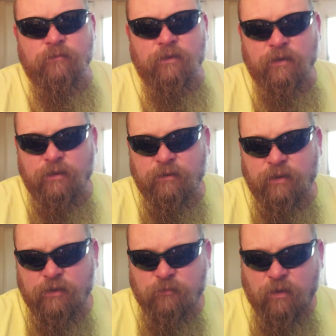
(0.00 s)
And
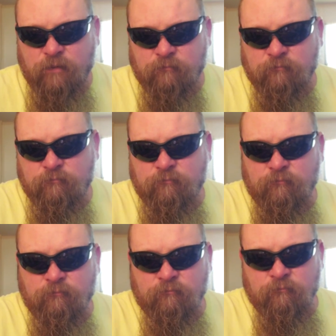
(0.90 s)
guess what?
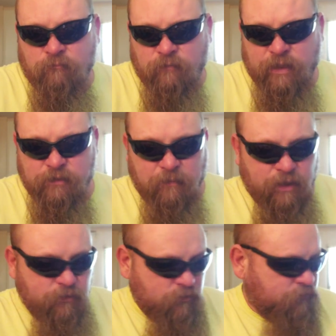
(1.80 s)
That's
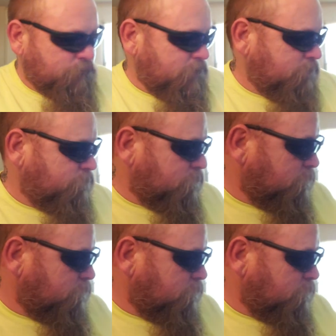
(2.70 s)
my new friend for